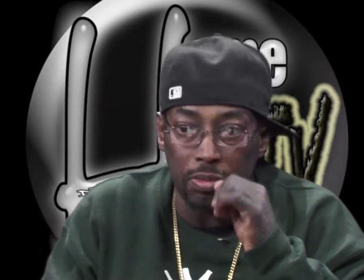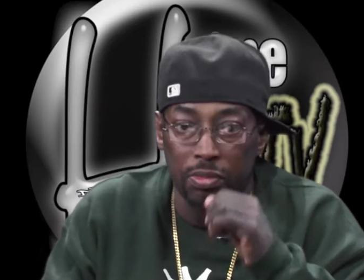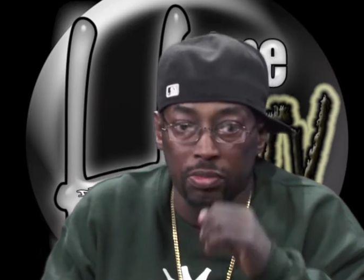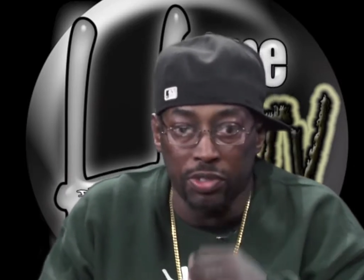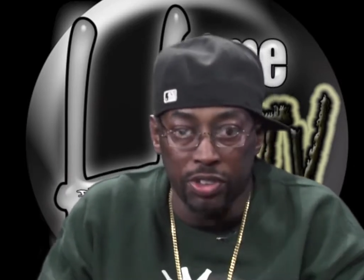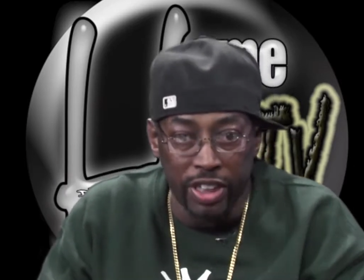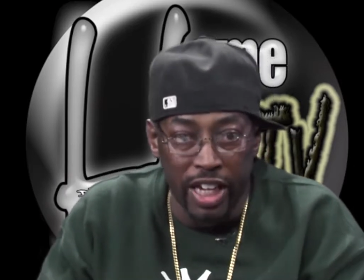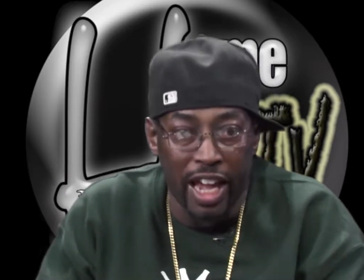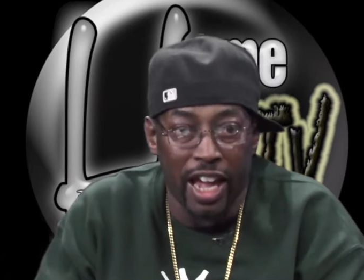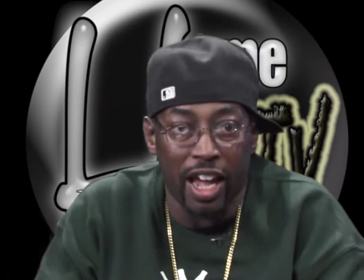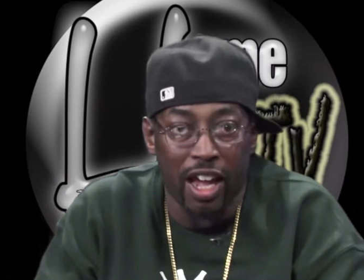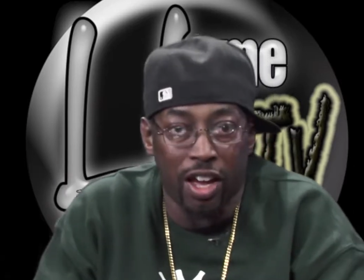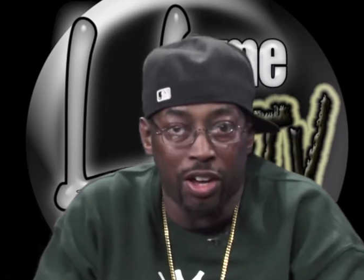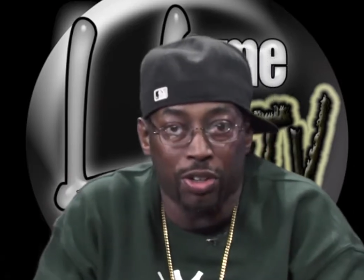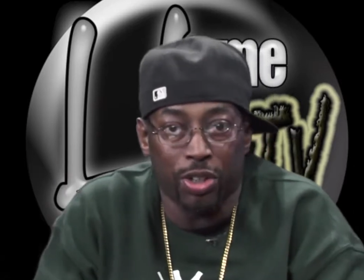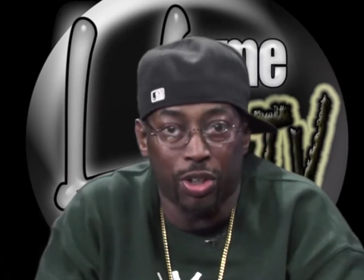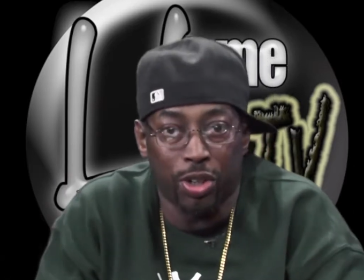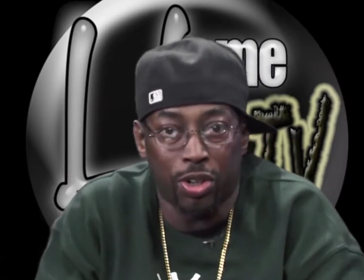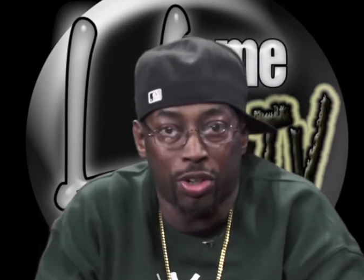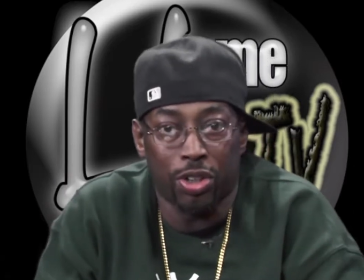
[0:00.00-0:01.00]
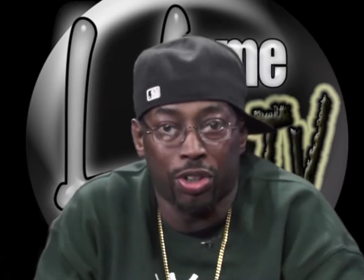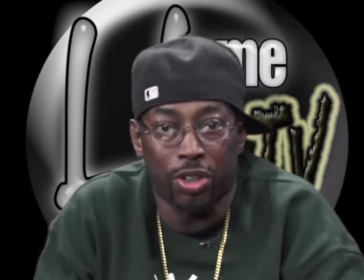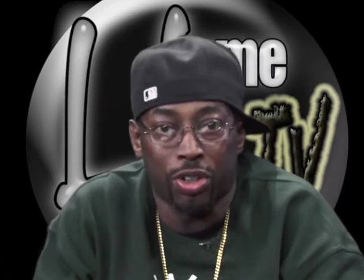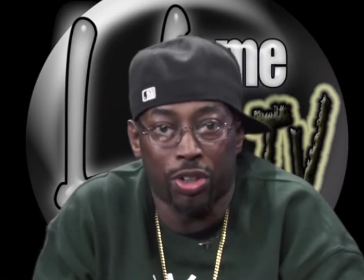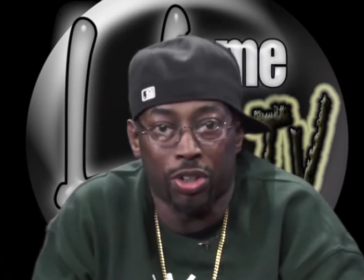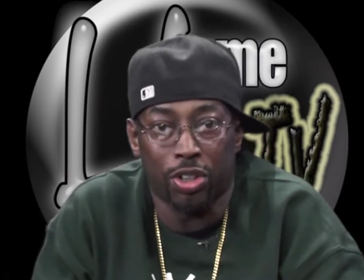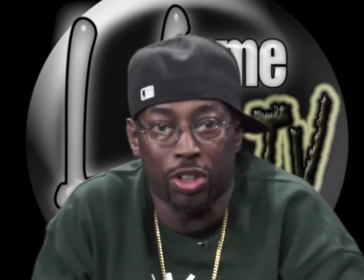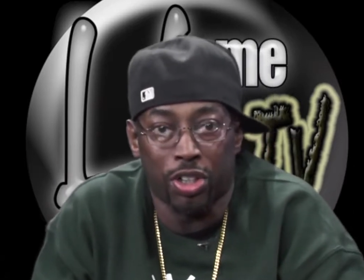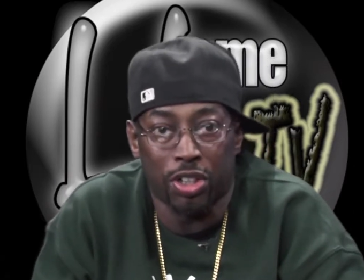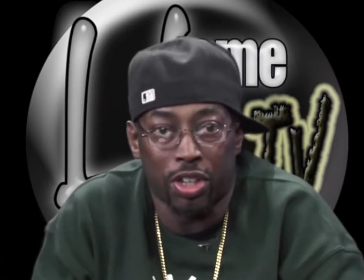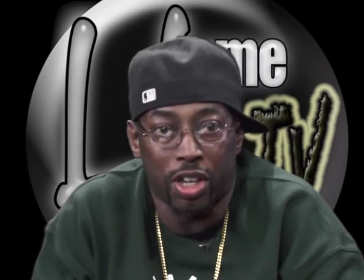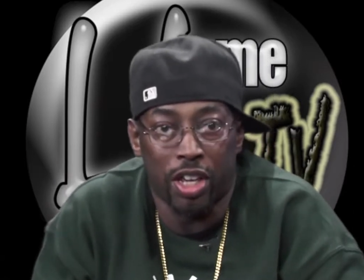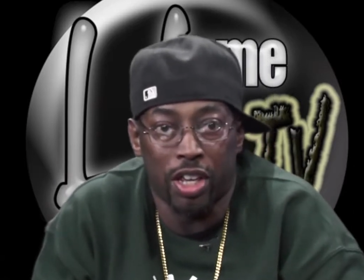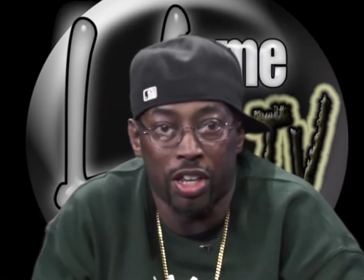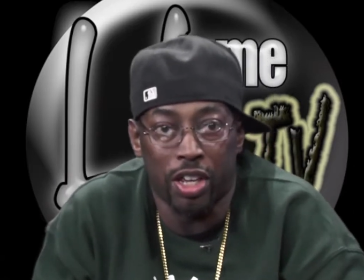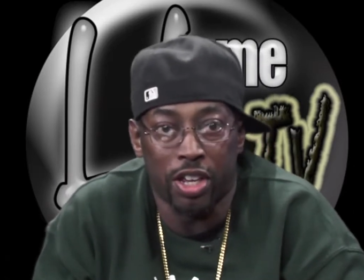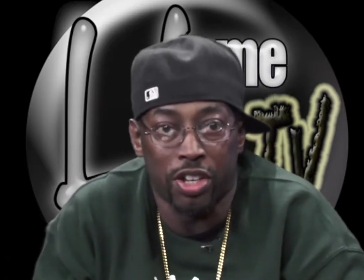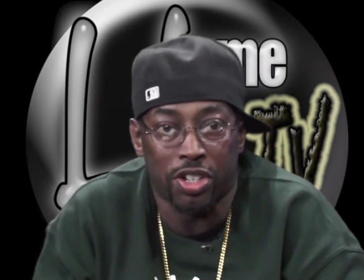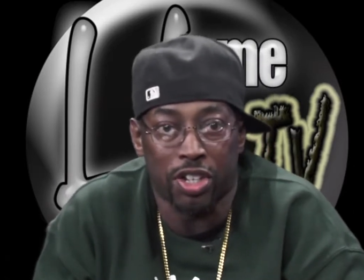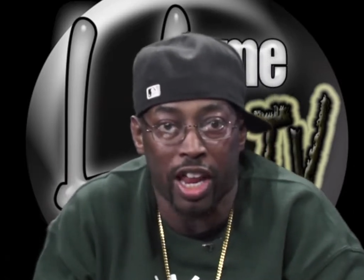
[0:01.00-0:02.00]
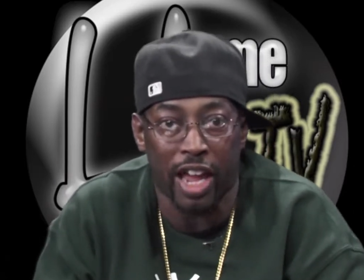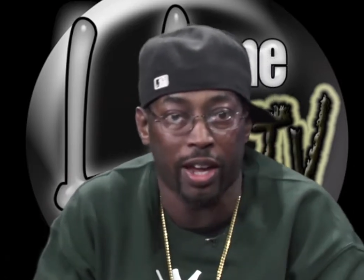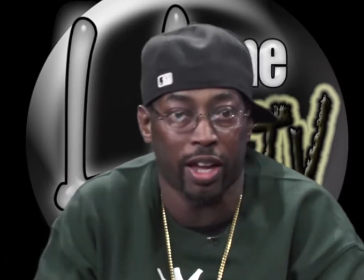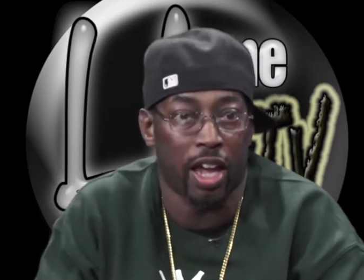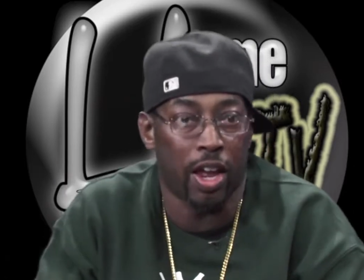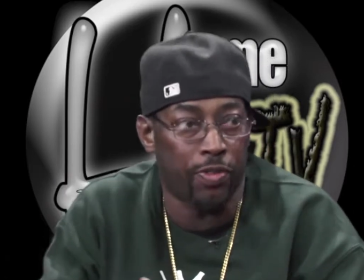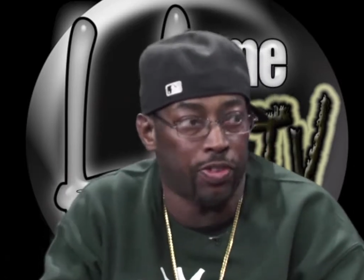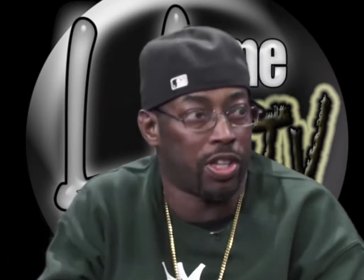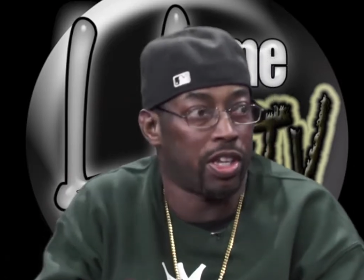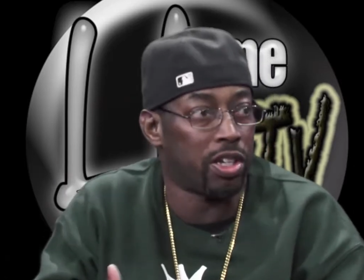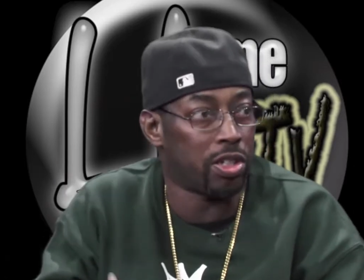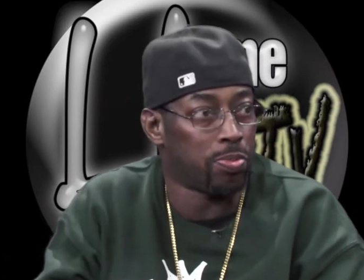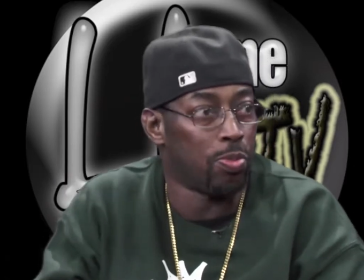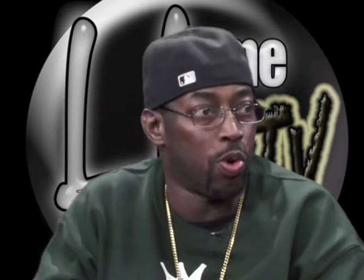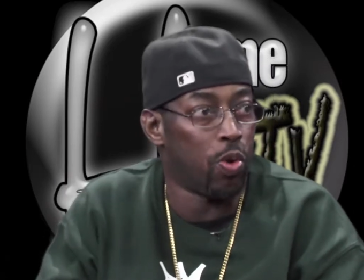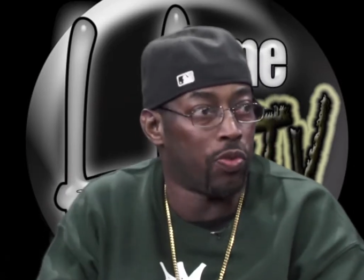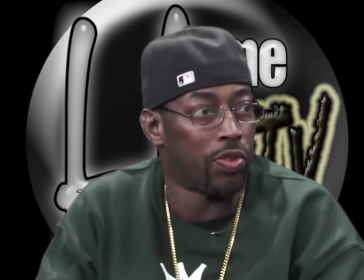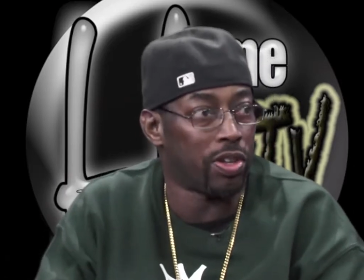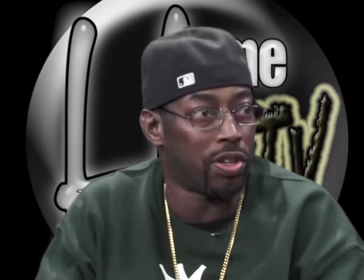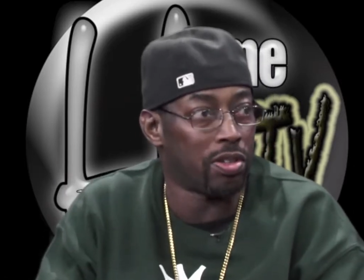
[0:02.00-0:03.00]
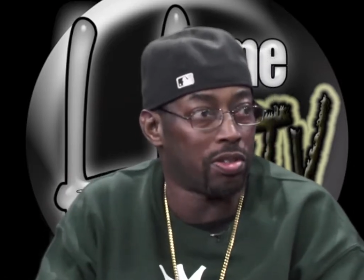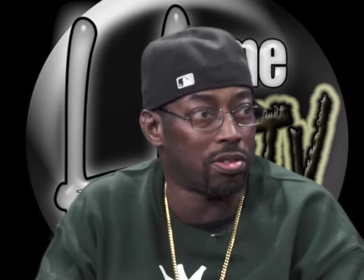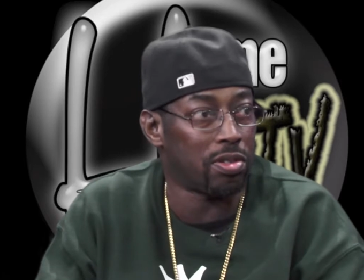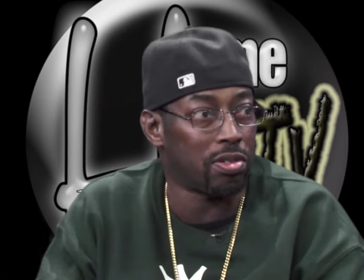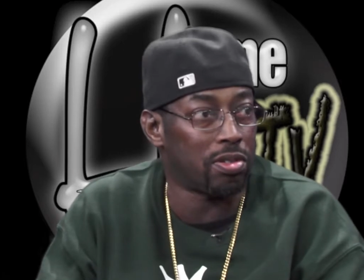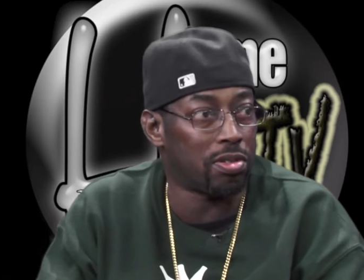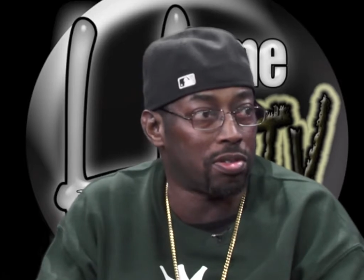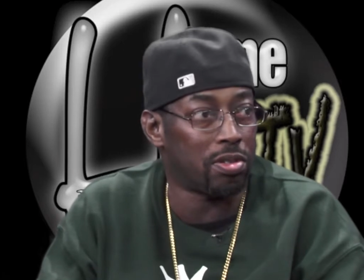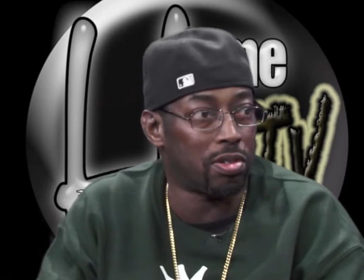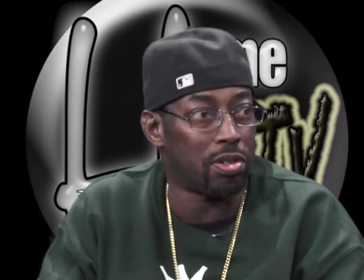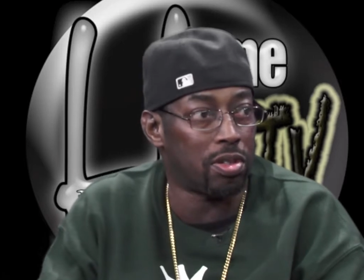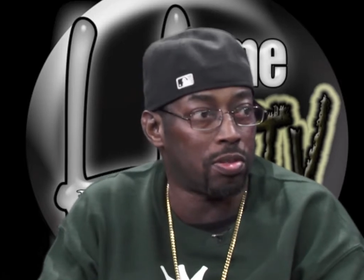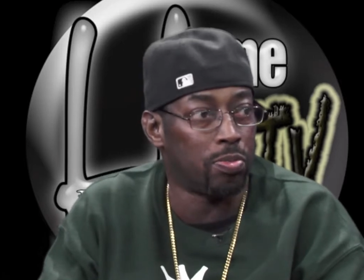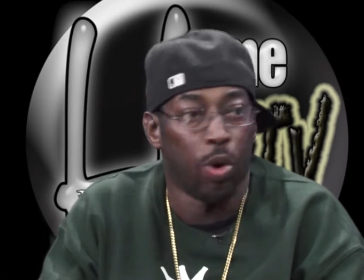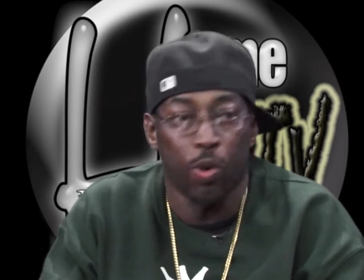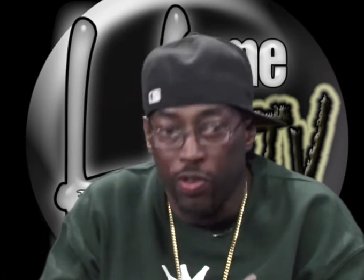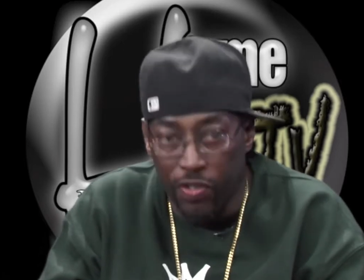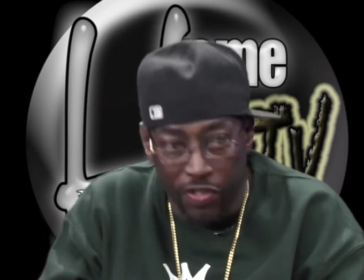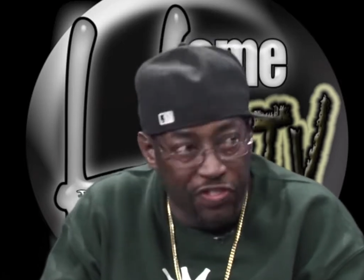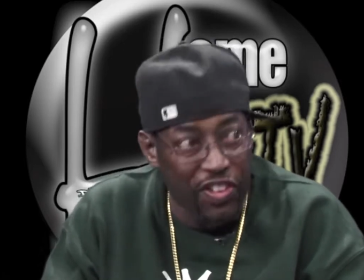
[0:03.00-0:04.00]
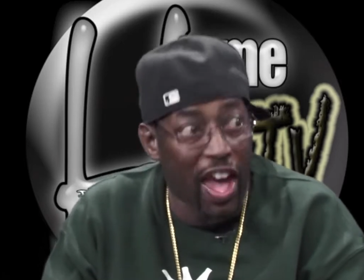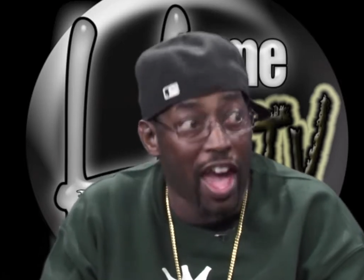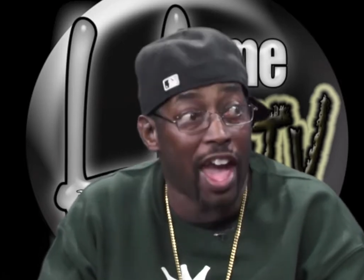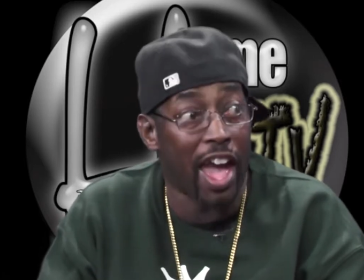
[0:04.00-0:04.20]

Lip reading: now it's like everything's moving. Moving fast.